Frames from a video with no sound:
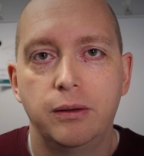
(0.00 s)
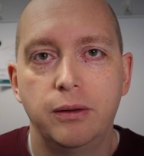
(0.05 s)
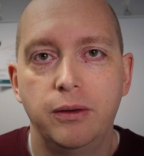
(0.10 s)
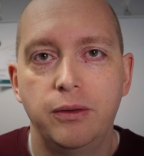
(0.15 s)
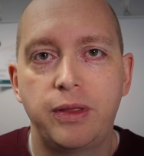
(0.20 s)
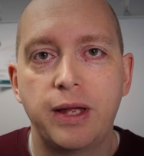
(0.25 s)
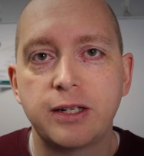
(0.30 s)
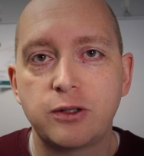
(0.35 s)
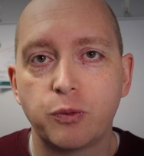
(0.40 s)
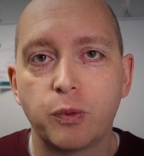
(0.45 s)

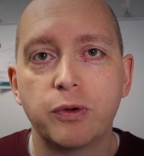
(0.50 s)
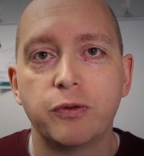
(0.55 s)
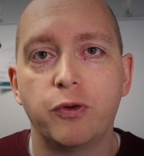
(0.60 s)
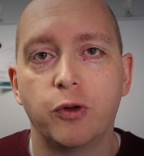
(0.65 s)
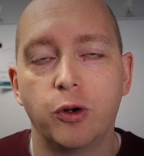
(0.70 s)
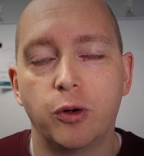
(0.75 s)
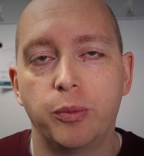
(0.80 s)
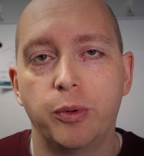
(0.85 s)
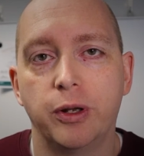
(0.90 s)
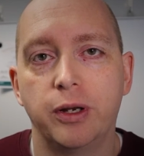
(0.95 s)
that's what a
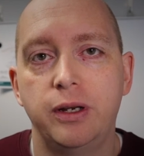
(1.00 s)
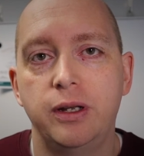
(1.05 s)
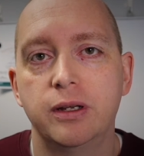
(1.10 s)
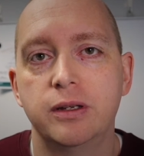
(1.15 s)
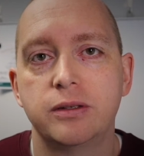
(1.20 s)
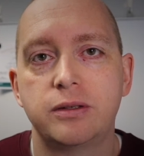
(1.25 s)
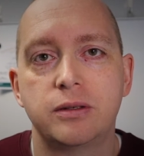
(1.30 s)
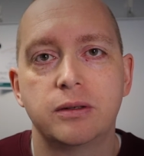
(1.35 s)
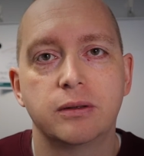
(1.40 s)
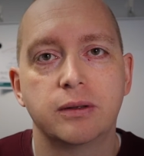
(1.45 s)
vulnerability
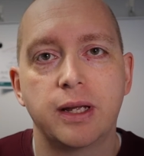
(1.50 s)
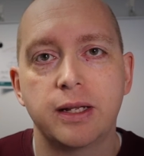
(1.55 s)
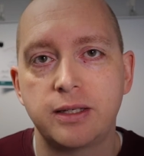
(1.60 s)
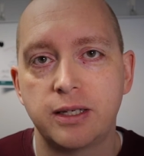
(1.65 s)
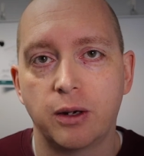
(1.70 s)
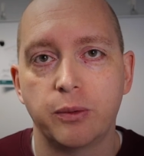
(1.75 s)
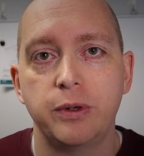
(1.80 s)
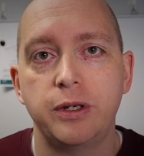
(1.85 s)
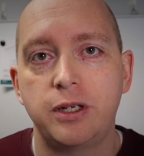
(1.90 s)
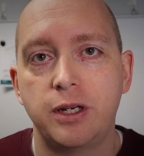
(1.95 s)
is. That's
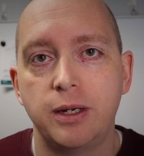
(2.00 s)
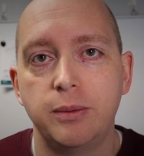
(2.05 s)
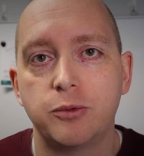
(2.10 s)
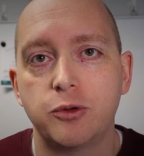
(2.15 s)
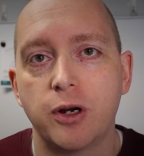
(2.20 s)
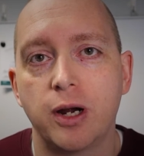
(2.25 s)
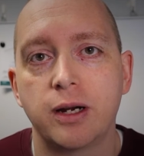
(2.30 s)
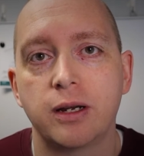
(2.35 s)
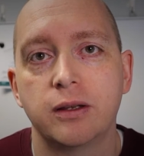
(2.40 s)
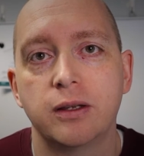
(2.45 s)
how we keep
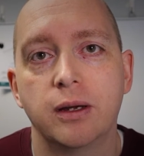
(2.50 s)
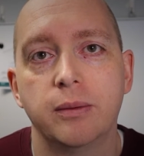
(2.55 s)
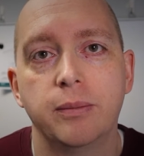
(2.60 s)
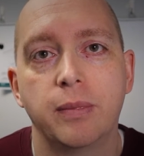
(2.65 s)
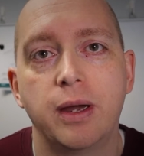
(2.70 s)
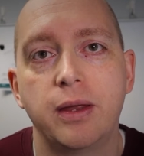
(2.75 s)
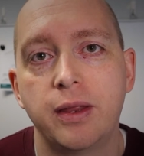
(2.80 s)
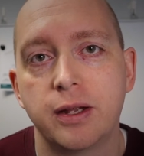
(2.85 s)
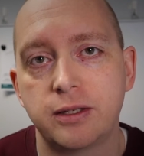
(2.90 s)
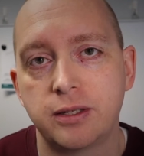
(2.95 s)
track of
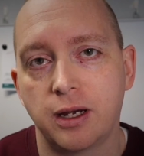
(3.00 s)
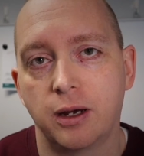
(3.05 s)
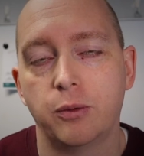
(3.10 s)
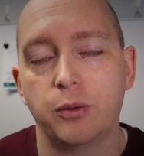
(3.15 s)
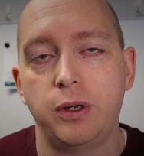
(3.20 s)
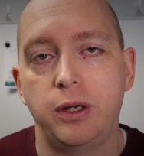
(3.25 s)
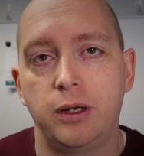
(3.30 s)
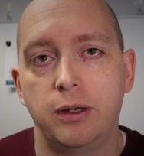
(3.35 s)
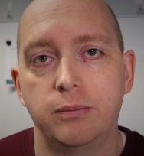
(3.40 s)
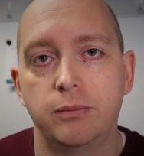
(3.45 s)
them, and that's how
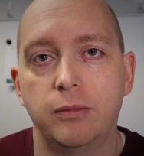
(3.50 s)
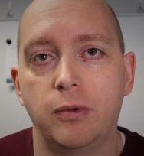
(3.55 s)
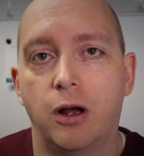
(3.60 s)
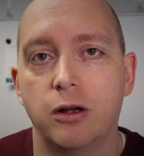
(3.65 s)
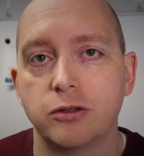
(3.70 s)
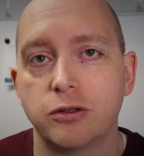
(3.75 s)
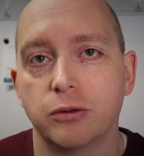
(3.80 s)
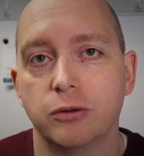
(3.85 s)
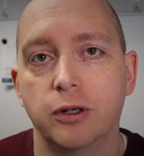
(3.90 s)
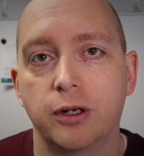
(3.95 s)
we
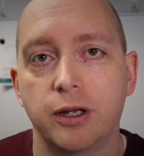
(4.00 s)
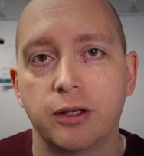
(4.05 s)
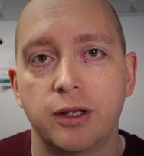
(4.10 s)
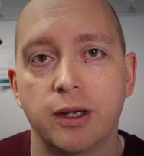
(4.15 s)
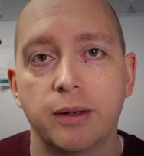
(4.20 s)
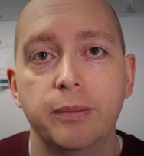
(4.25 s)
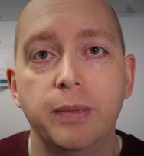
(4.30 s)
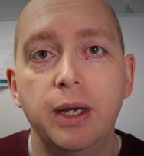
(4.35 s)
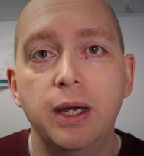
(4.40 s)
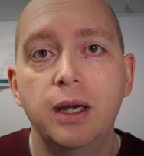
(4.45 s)
also look at
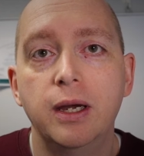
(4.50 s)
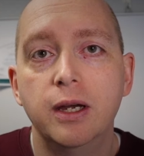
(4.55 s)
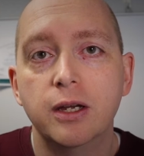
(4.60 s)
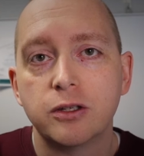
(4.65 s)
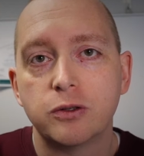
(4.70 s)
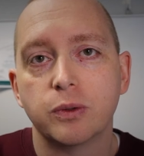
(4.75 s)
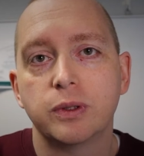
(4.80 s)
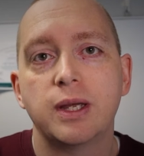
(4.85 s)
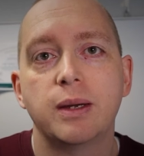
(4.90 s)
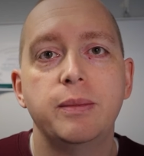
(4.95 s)
them.
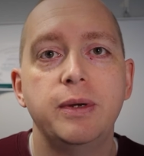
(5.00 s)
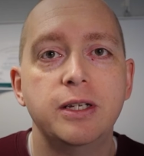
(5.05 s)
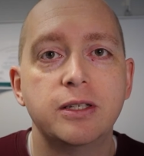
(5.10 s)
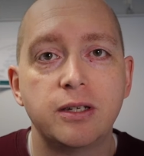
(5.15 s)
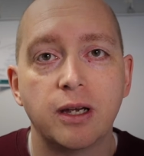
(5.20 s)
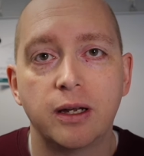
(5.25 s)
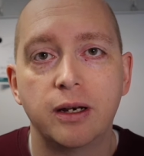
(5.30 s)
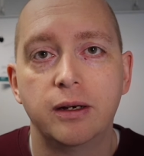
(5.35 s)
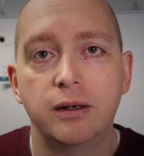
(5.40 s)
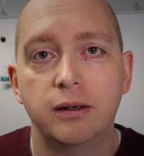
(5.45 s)
So what that means
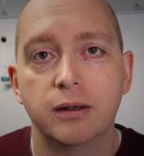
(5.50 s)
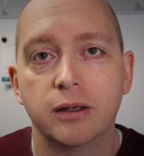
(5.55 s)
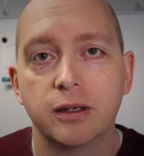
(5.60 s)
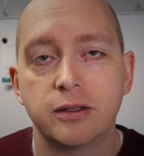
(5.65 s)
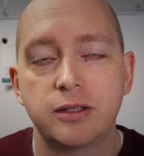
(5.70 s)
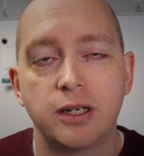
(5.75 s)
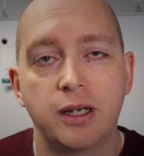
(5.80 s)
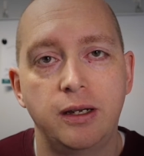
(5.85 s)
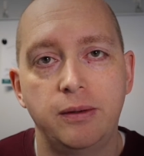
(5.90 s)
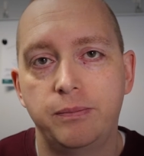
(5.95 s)
on,
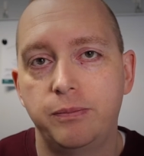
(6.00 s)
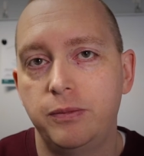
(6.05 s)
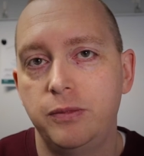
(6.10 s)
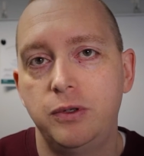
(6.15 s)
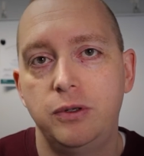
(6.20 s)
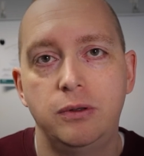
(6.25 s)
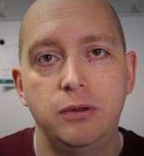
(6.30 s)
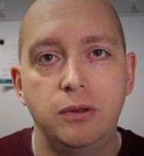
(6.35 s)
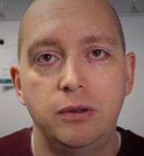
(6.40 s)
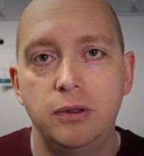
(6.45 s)
let's say,
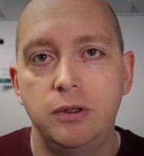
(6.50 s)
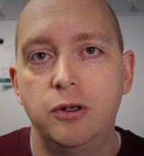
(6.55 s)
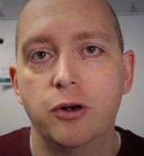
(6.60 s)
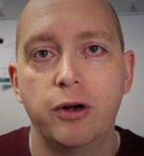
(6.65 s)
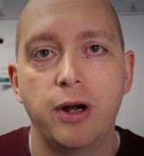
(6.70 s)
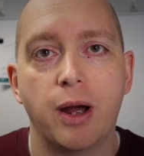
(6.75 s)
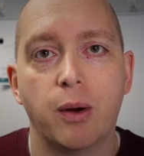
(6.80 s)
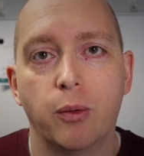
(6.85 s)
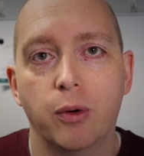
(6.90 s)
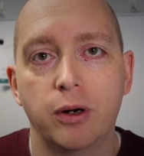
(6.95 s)
your
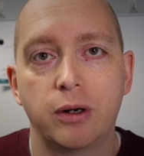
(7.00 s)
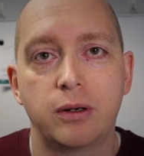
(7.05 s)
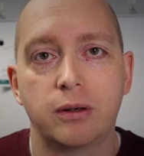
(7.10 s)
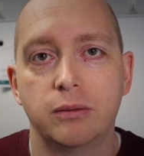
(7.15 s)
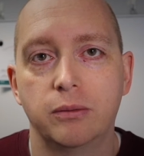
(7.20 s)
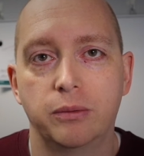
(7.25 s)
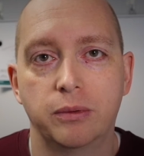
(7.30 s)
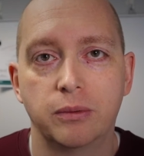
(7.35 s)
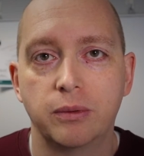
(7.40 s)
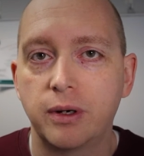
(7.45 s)
network,
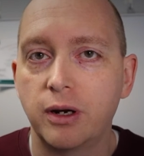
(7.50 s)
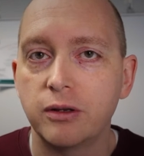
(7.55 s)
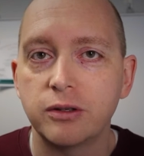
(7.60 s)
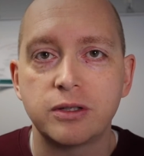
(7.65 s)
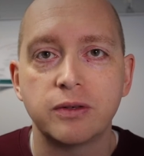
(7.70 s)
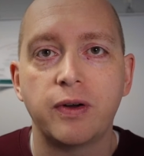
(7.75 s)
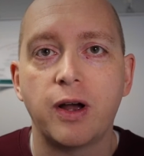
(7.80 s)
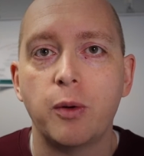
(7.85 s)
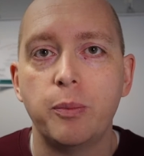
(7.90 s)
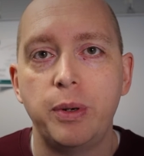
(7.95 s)
regardless
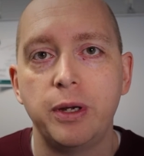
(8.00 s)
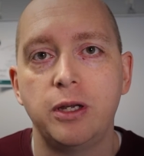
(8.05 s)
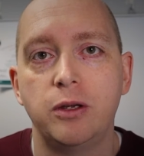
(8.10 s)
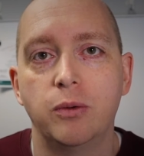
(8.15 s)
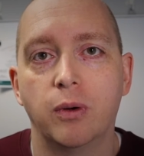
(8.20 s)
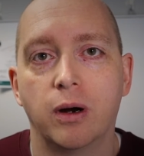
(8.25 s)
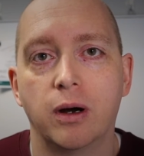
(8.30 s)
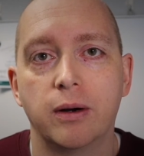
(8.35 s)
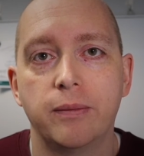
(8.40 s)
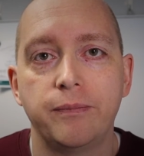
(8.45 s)
of how big
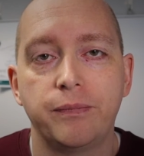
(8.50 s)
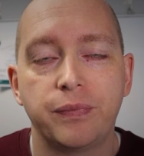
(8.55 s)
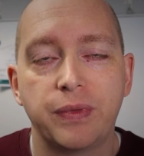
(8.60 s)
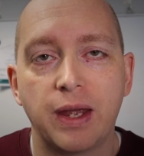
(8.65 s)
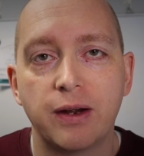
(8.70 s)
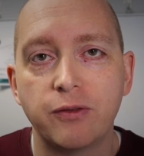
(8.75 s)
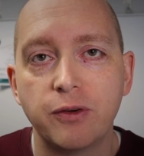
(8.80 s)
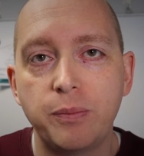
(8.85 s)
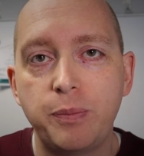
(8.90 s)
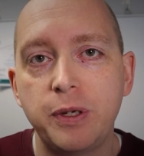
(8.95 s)
you are,
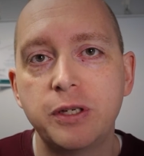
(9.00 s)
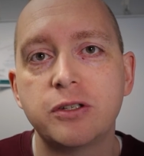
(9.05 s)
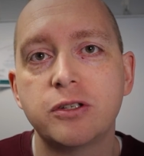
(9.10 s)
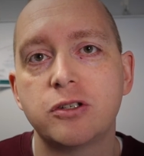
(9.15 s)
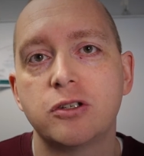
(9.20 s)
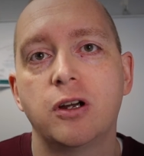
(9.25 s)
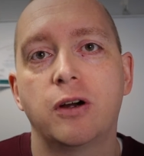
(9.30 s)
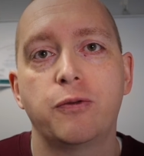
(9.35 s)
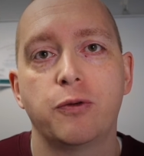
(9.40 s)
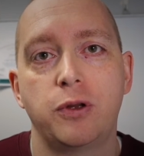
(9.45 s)
every piece of
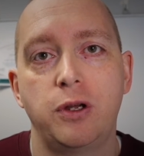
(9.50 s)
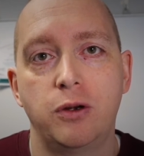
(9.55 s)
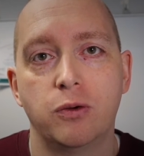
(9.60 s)
software that